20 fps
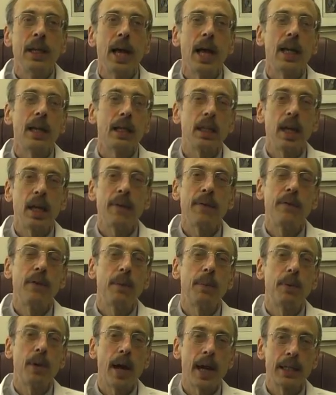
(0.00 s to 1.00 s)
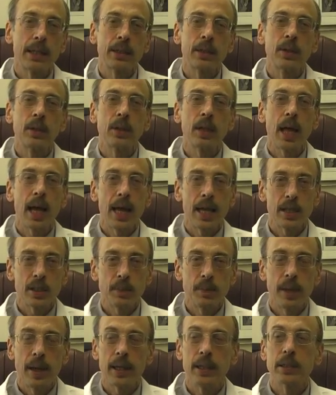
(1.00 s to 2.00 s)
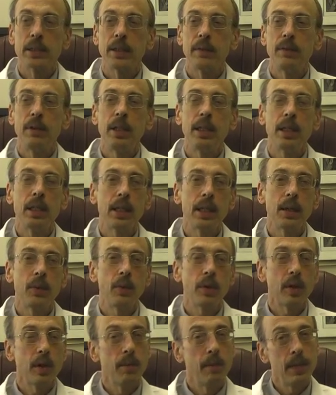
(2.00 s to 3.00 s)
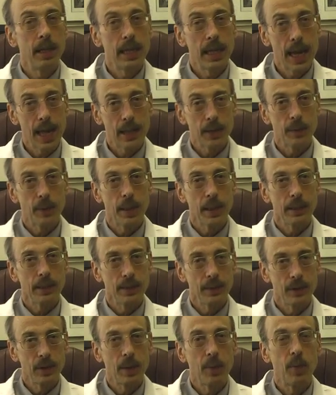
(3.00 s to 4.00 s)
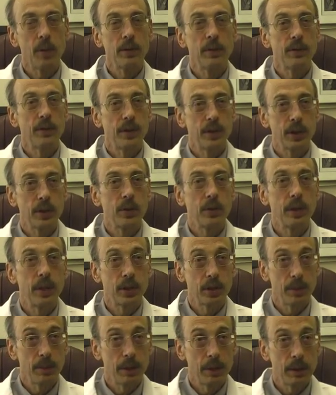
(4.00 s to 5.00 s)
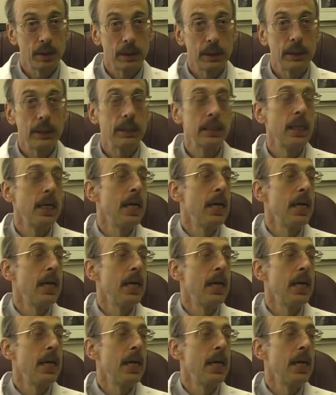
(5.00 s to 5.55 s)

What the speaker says: I loved the practical aspects of dealing with the many aspects of someone's physical disabilities.